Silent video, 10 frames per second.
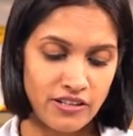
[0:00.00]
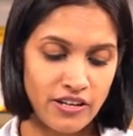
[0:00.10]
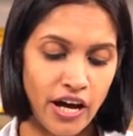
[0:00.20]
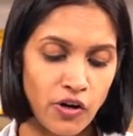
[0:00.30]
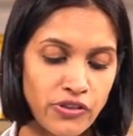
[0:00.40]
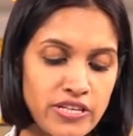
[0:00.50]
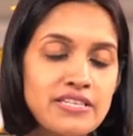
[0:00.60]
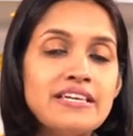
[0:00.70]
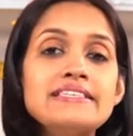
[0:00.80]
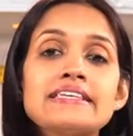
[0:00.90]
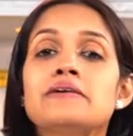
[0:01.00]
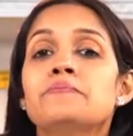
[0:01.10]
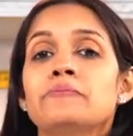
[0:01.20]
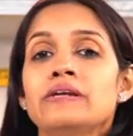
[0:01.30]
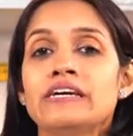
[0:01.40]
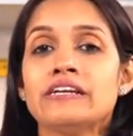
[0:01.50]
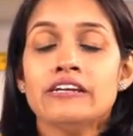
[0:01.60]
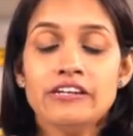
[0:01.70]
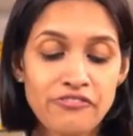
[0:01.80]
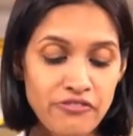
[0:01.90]
Now this is
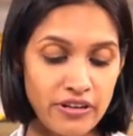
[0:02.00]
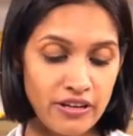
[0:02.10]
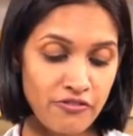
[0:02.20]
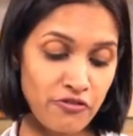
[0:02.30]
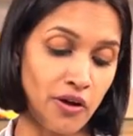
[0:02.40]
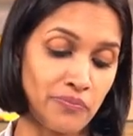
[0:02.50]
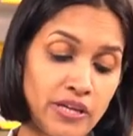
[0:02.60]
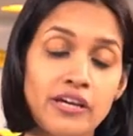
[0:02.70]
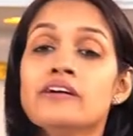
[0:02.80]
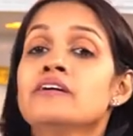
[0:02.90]
completely different from the